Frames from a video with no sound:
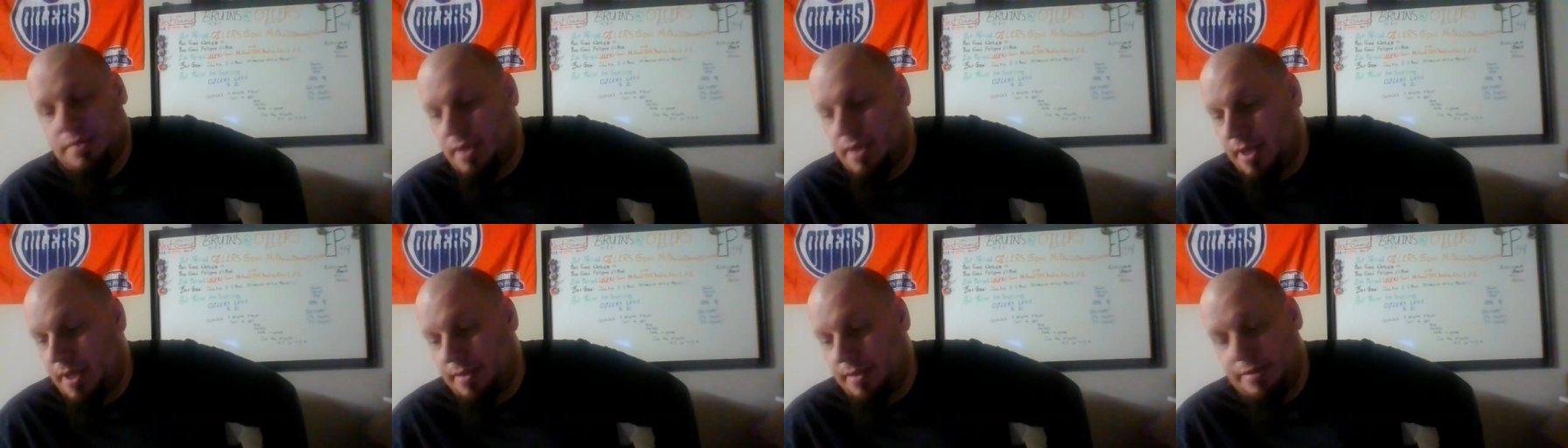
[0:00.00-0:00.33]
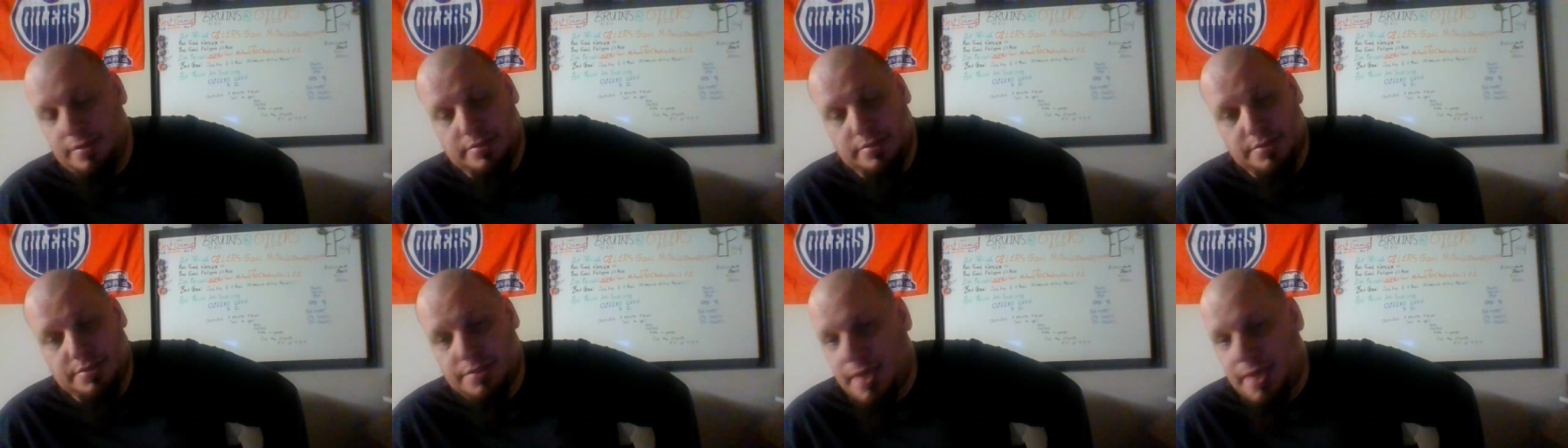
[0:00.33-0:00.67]
And
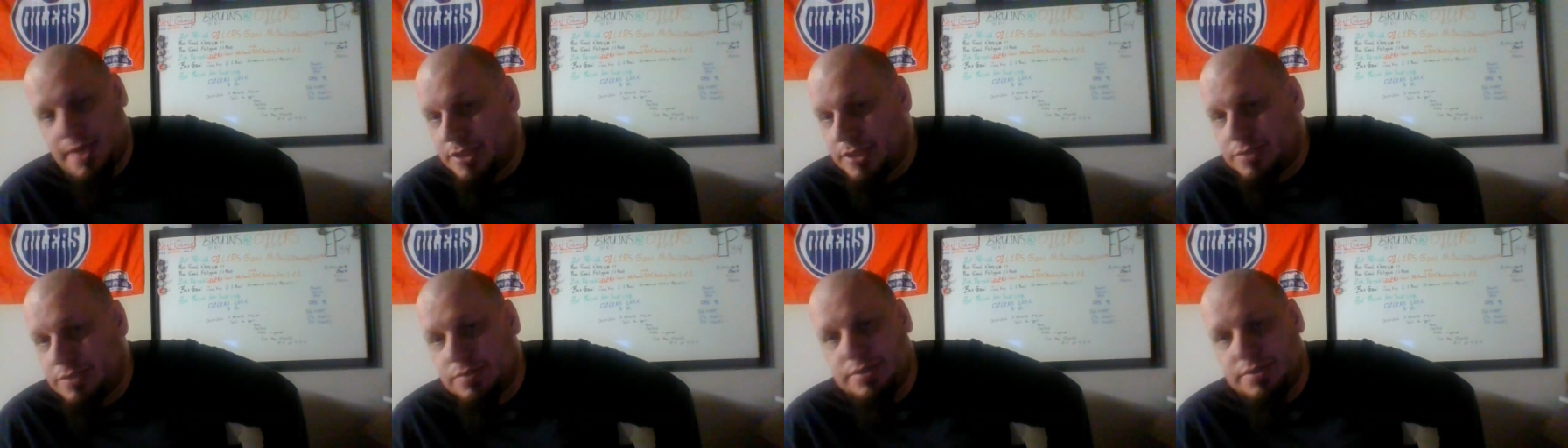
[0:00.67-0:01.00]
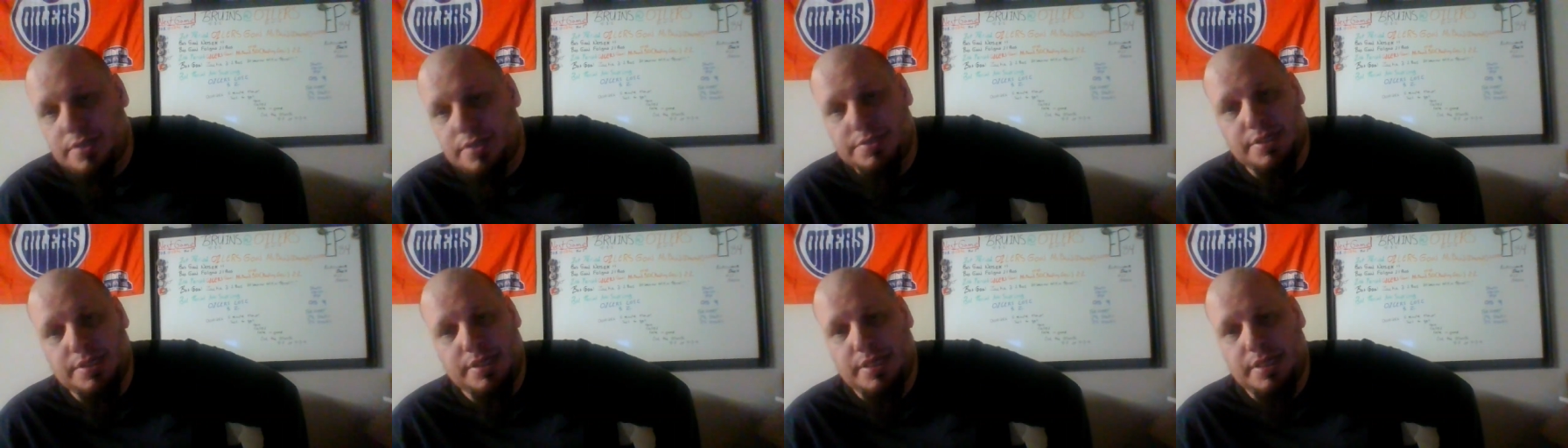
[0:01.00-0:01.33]
the schedule
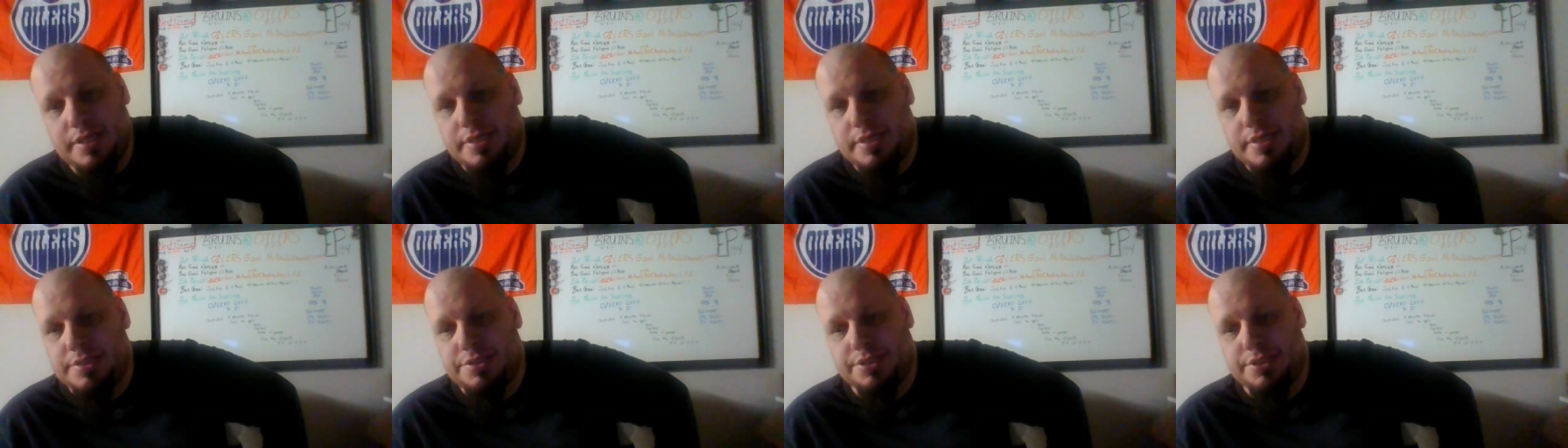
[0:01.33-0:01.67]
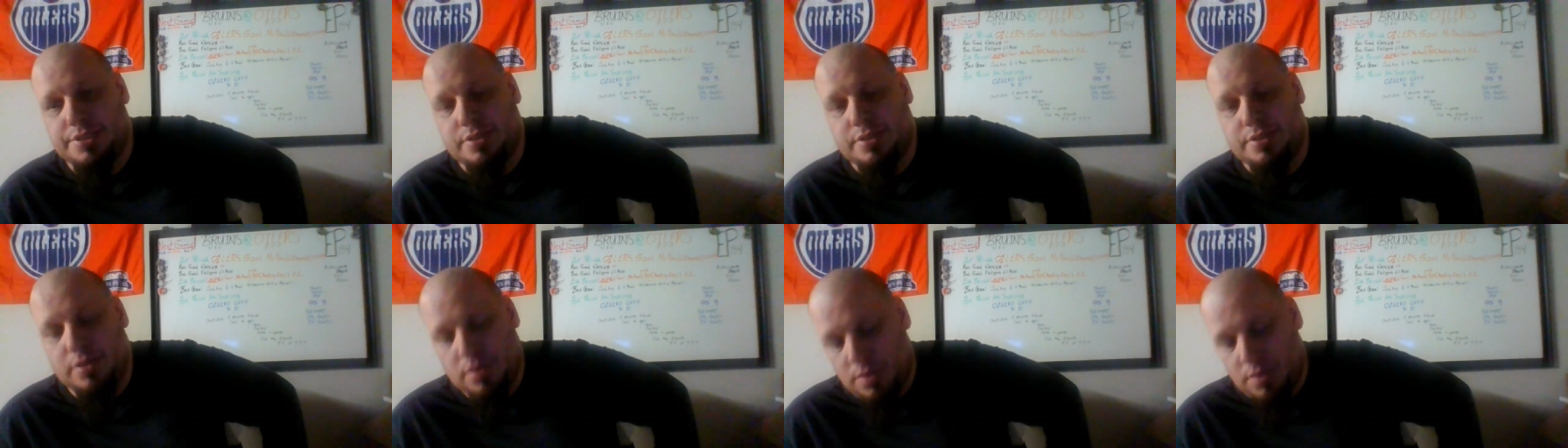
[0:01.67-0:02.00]
doesn't get
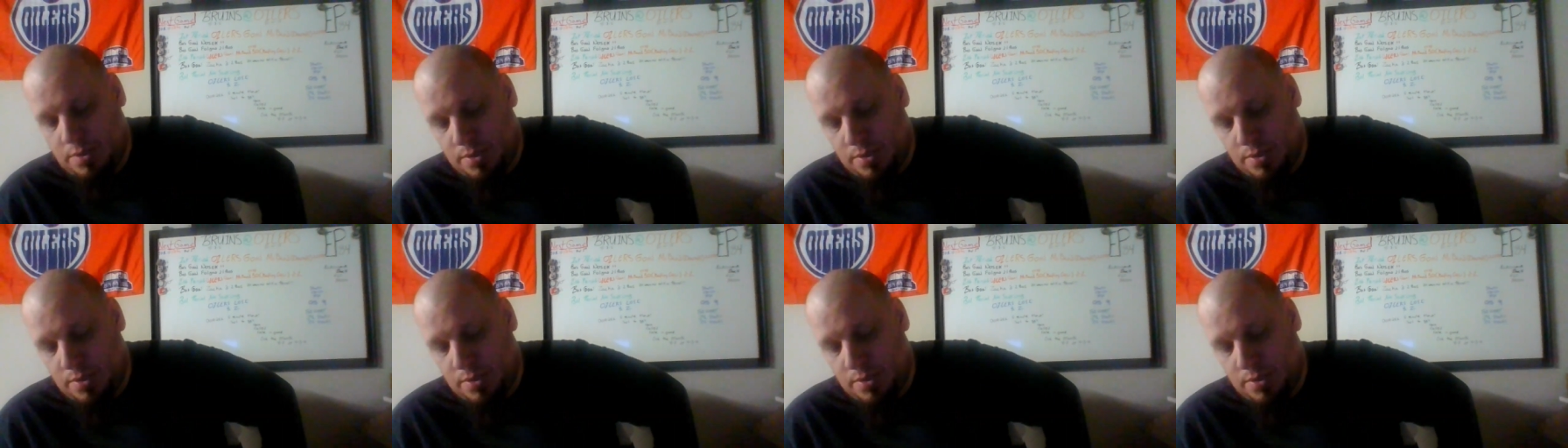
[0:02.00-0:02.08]
easier.